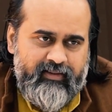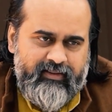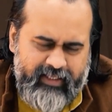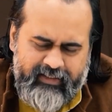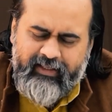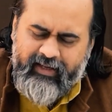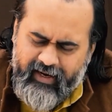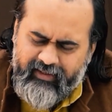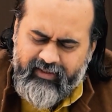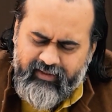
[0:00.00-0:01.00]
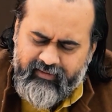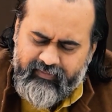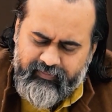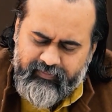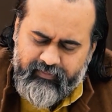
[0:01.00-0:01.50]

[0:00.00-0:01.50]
then the actor